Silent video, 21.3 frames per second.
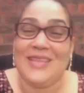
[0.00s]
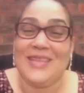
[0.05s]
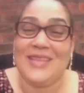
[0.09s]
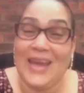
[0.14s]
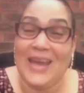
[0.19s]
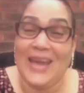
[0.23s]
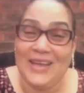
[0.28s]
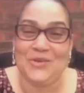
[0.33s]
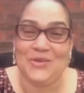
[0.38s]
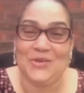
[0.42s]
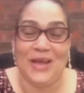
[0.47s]

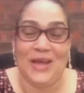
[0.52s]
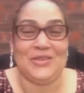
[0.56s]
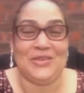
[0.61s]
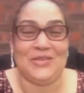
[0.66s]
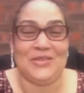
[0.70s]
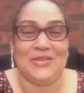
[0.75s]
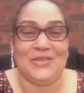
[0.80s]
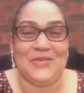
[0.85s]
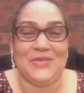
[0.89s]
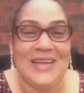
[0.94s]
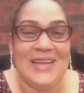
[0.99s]
Thank you. That yes.
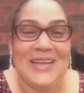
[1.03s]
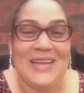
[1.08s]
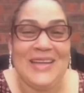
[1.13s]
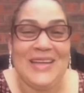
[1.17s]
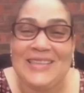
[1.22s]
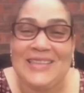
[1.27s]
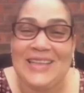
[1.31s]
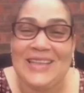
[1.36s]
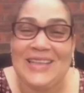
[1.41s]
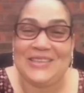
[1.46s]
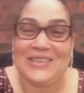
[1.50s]
was very nice and
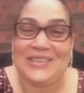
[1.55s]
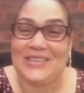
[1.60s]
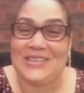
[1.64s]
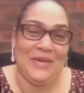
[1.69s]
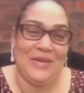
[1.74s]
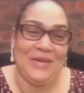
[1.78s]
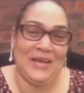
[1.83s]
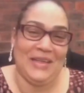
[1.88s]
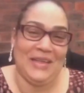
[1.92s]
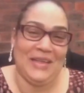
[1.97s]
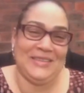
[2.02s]
slim
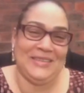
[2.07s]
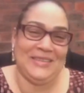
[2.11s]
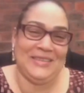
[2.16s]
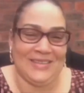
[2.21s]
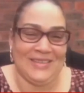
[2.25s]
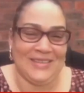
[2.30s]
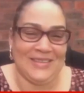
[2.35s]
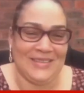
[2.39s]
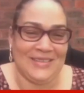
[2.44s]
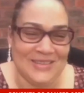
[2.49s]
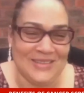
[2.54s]
and
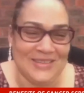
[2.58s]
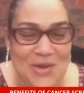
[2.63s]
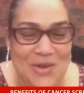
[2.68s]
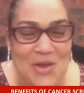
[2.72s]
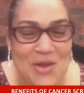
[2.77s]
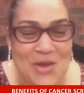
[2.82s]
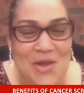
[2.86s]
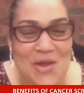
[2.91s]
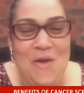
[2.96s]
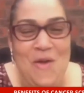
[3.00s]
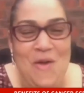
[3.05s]
nice. So
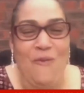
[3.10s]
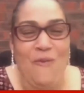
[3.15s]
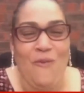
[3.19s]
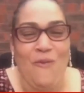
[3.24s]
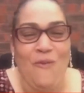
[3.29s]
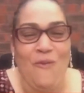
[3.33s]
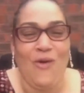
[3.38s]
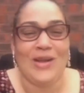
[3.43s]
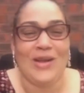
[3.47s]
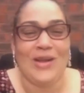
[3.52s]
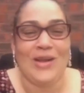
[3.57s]

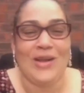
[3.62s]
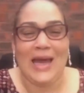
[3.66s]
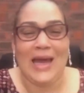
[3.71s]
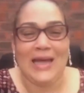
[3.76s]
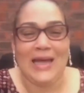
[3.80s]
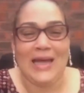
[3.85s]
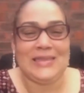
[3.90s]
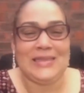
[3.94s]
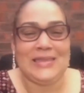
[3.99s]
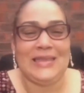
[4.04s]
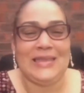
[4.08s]
what
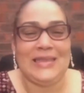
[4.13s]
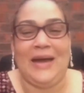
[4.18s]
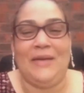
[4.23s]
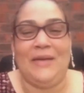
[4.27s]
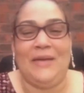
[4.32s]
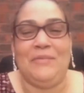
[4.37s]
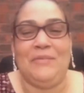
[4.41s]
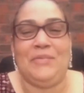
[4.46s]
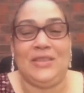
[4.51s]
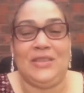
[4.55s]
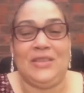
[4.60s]
cancers can be
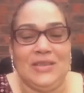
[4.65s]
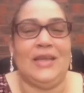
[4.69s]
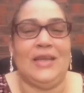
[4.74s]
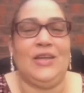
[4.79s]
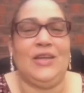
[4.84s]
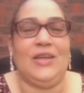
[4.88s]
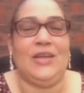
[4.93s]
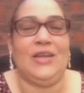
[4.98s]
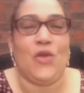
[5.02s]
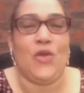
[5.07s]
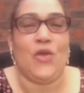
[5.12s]
treated
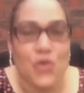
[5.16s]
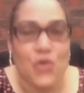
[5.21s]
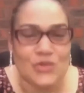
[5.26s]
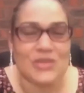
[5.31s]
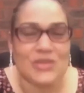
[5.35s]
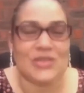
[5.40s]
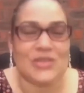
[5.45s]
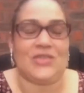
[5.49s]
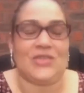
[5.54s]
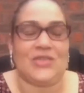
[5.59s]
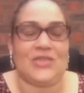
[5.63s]
through
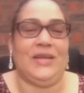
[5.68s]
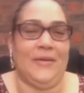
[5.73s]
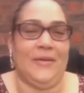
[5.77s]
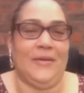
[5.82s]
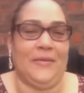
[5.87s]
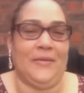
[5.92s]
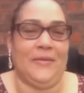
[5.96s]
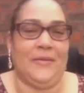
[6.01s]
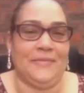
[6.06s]
screening now?